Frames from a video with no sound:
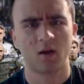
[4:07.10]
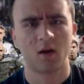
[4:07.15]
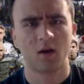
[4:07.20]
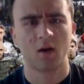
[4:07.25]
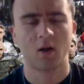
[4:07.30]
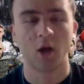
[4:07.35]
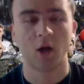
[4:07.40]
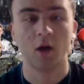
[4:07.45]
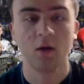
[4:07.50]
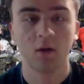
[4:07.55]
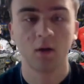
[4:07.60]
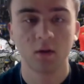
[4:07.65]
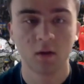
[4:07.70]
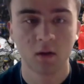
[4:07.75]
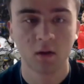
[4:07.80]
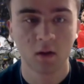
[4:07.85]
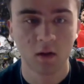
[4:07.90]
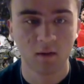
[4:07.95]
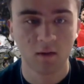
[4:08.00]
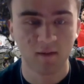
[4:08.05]
Sorry?
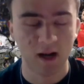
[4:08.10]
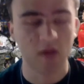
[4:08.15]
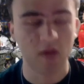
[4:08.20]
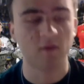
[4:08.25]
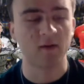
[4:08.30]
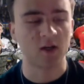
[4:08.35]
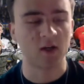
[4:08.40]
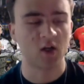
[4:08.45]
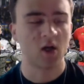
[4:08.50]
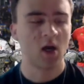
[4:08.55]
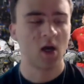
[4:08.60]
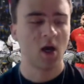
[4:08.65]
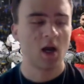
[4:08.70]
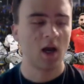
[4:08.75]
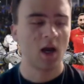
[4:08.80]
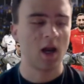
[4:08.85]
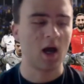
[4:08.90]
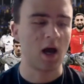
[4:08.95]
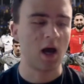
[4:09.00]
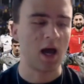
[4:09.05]
Vlahovic.
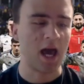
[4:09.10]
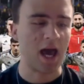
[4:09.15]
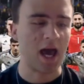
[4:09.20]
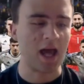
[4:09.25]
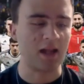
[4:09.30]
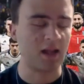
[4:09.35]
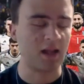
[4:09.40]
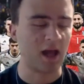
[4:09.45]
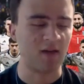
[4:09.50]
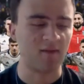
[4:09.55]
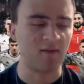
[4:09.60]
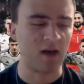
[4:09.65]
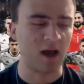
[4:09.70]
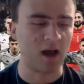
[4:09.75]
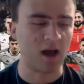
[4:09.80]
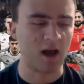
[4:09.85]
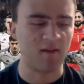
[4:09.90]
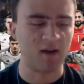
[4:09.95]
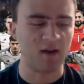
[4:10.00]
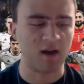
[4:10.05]
And
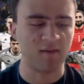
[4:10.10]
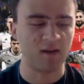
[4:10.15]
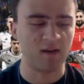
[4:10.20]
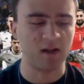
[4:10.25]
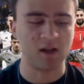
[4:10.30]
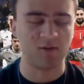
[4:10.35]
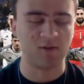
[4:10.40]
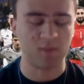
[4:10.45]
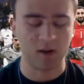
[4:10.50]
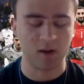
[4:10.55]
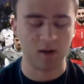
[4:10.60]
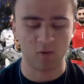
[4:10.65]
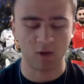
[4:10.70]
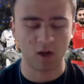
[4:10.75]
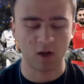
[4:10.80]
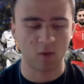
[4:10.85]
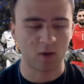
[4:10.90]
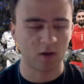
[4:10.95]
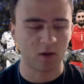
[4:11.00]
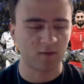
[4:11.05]
I think they've been
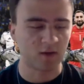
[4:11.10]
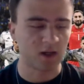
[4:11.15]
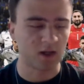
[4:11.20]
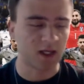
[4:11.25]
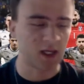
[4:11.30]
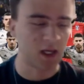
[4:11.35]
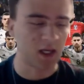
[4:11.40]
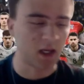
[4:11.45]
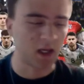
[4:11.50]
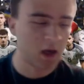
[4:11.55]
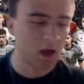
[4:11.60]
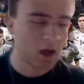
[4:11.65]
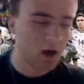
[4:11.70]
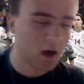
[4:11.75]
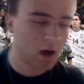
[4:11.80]
really one of the key